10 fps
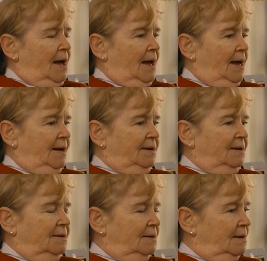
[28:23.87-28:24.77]
And
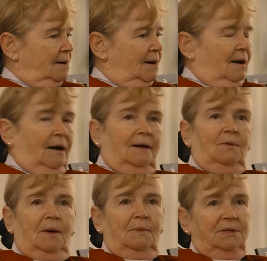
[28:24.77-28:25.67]
I
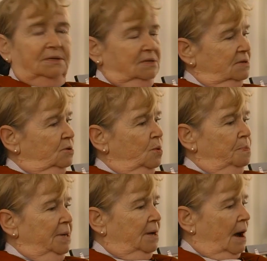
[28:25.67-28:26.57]
went with this
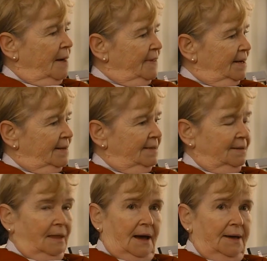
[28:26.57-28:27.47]
goopy guy that I
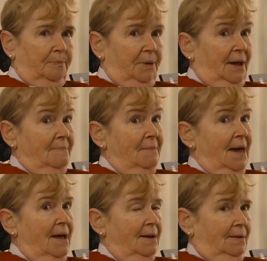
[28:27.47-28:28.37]
didn't like, but I
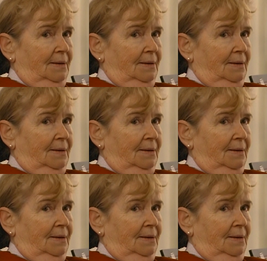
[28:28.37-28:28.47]
met,